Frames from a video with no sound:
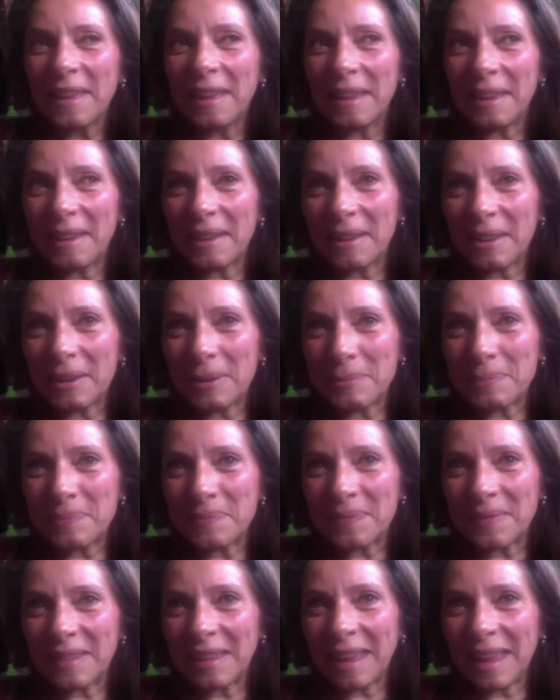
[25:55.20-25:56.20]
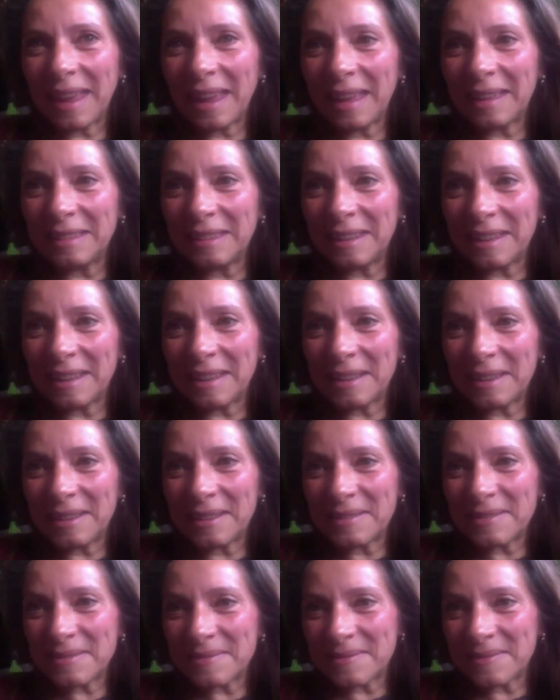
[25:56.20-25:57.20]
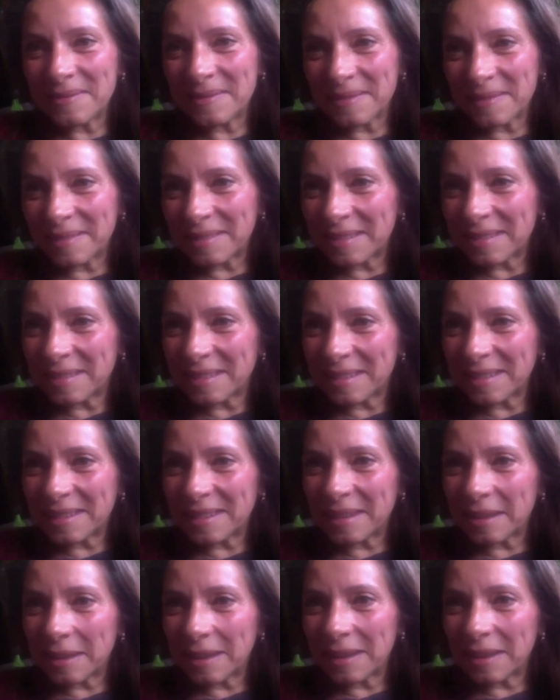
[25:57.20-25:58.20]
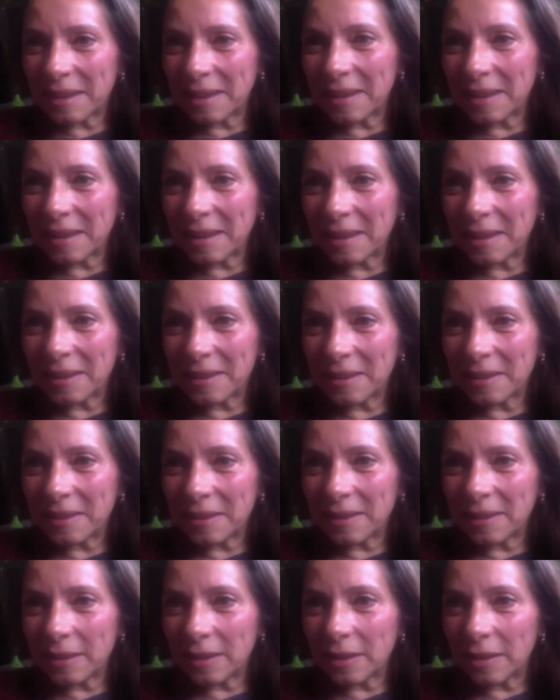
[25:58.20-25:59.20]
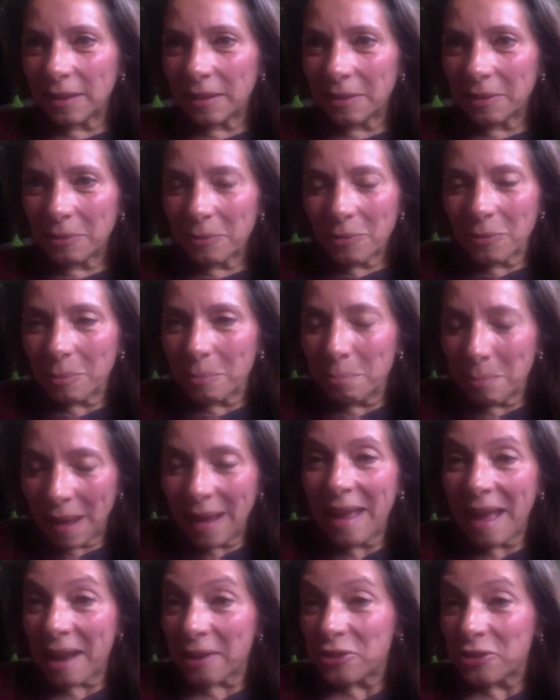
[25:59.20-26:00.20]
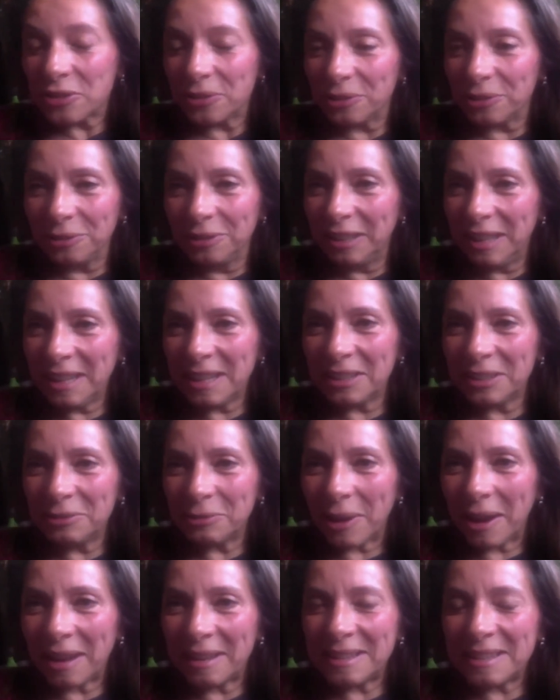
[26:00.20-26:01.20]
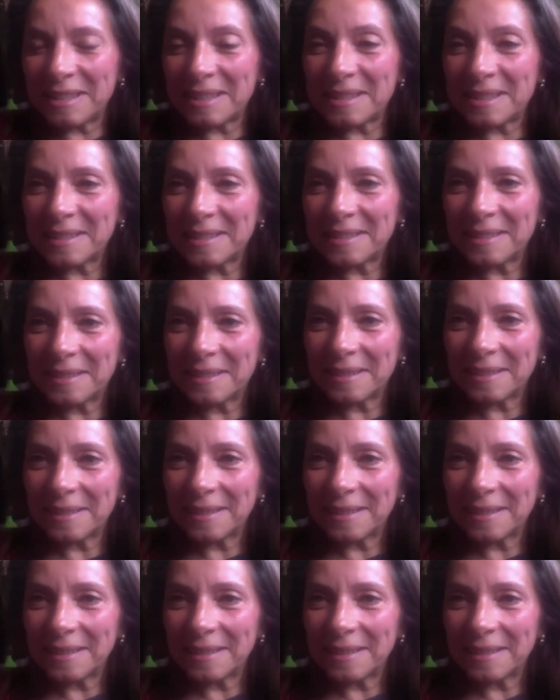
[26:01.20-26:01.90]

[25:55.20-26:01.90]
Or your legal rights either, I would imagine, right? Your actual legal right. I would imagine Sweden has some kind of